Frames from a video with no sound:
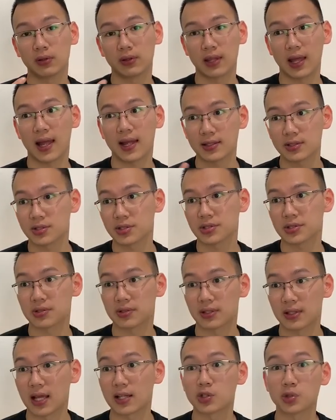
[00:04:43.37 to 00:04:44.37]
that's
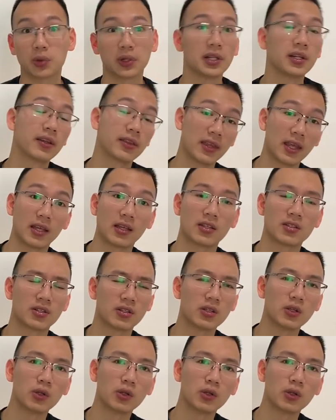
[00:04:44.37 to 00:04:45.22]
really the thing.